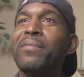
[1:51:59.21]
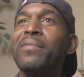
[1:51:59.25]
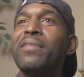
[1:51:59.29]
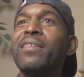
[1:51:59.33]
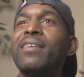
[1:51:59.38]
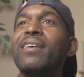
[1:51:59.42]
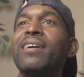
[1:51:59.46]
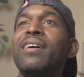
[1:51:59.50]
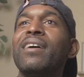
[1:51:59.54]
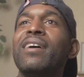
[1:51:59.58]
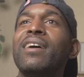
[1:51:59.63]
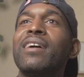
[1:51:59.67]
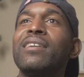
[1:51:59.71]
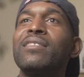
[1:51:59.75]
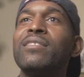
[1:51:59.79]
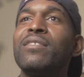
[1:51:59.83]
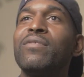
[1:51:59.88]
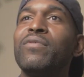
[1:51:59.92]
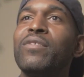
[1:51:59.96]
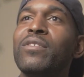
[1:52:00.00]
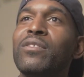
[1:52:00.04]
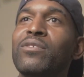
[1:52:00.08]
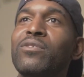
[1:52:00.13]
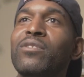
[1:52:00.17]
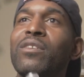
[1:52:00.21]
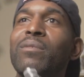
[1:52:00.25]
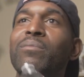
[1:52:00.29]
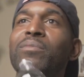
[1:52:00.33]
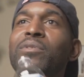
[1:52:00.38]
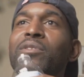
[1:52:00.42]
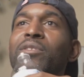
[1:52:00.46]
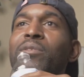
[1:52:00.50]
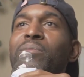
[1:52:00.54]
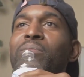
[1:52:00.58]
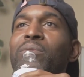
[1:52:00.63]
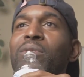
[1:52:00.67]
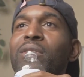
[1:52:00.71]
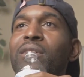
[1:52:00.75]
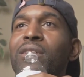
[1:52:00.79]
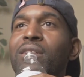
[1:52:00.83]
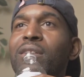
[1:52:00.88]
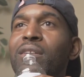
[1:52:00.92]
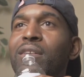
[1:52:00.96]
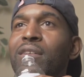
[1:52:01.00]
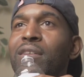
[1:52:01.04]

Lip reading: I actually feel Trump is